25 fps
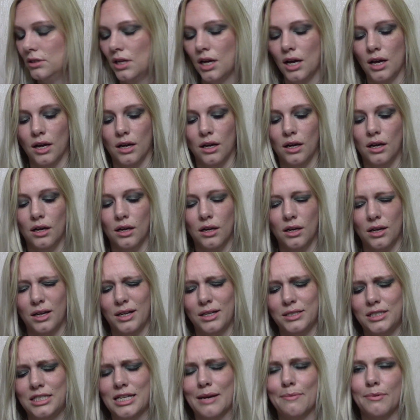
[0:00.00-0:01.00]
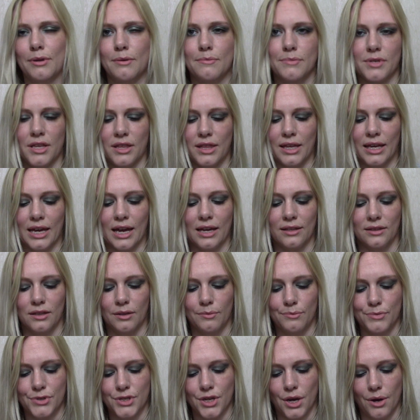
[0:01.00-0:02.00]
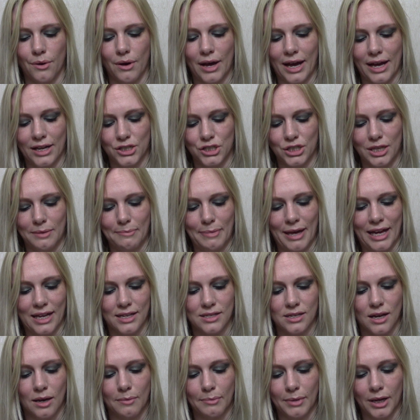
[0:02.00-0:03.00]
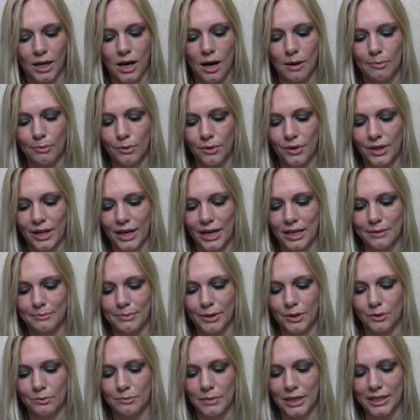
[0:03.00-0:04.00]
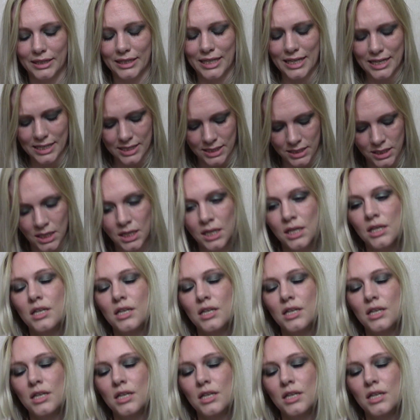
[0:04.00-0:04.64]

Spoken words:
Debenhams I think had them, so I actually picked up a couple that had been on my list.